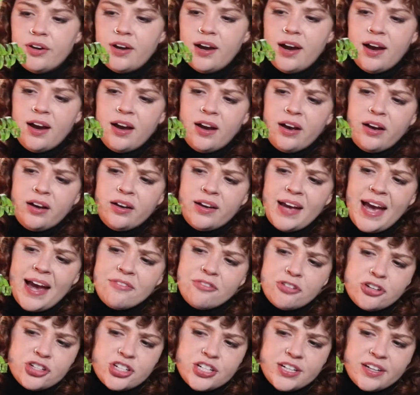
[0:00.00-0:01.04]

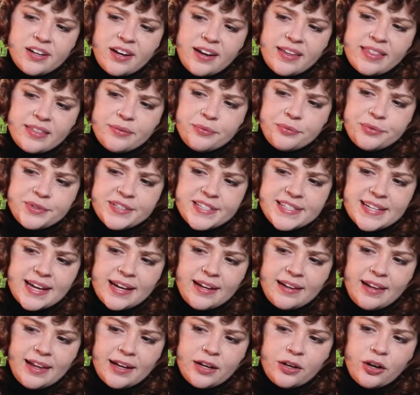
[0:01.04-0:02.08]
averaging, I would
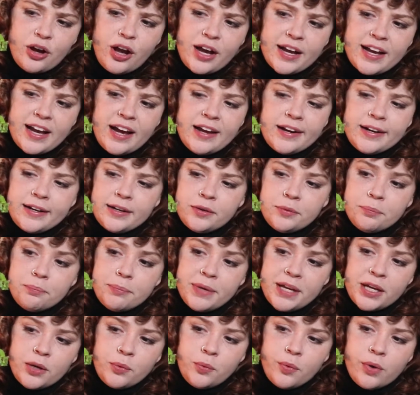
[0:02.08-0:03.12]
say, like a cutting
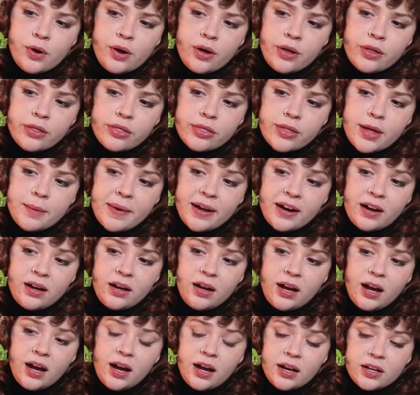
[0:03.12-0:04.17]
being worth about
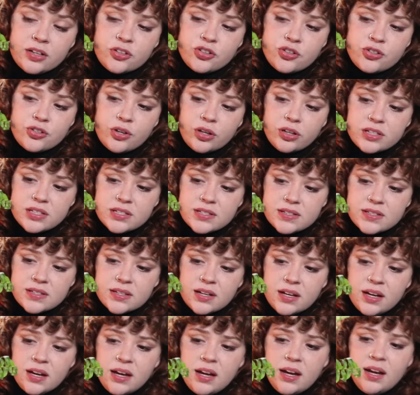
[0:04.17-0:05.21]
$100.
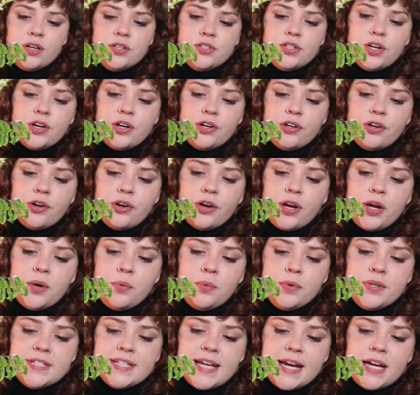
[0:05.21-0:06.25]
So it
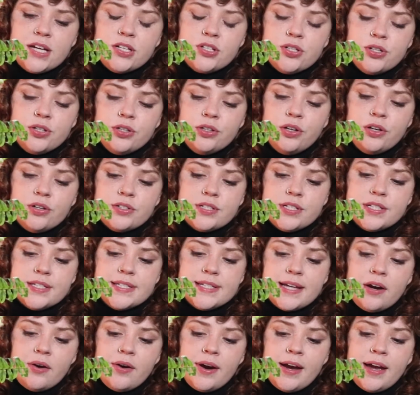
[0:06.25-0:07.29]
wouldn't take too long to
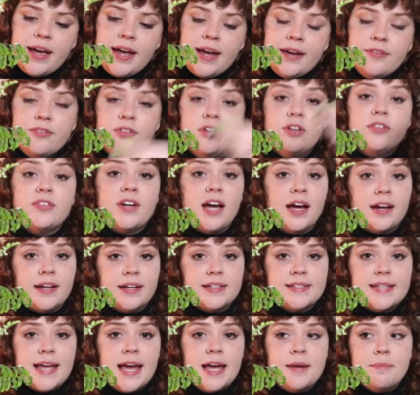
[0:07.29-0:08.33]
sell a handful of
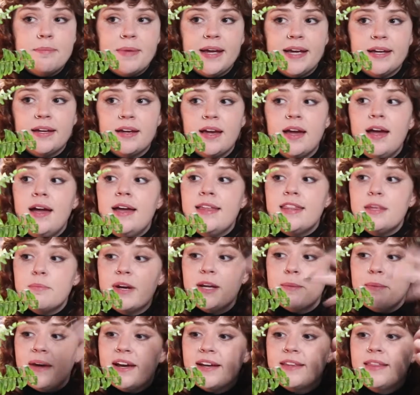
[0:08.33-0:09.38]
cuttings and make the
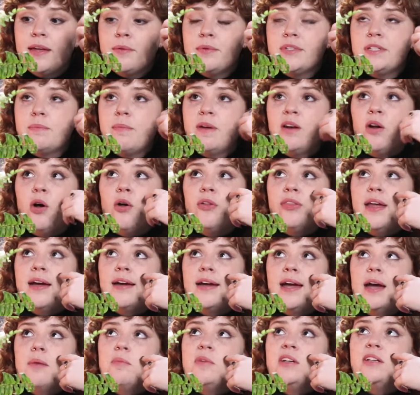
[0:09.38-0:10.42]
money back that was spent on
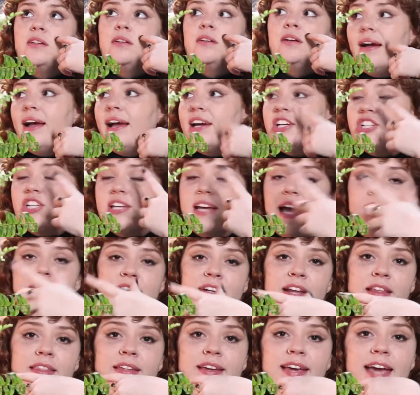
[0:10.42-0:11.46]
that cabinet. I actually have
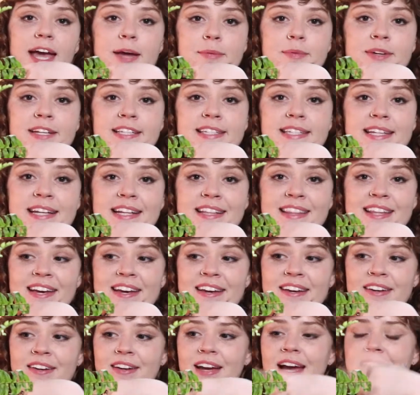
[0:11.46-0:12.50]
another cabinet sitting
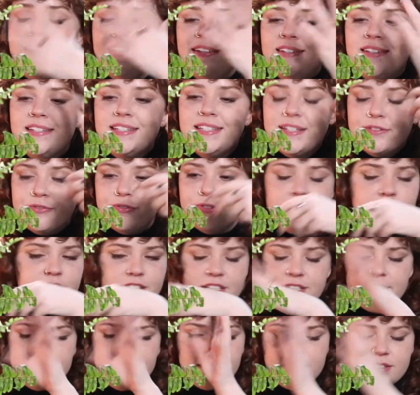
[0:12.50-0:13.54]
there, a different
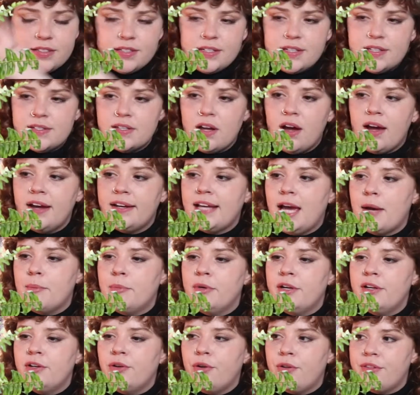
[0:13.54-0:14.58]
design
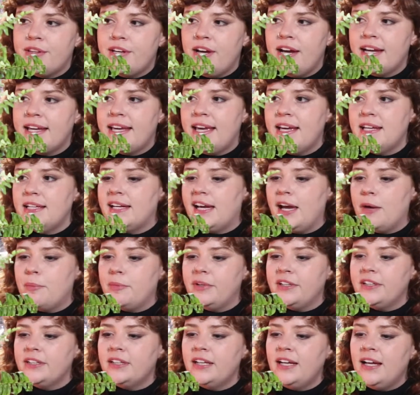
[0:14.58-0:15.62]
cabinet, not the IKEA
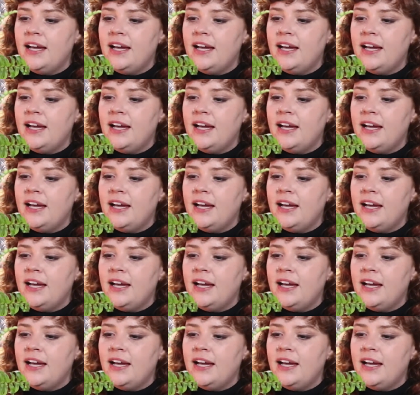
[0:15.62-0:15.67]
cabinet,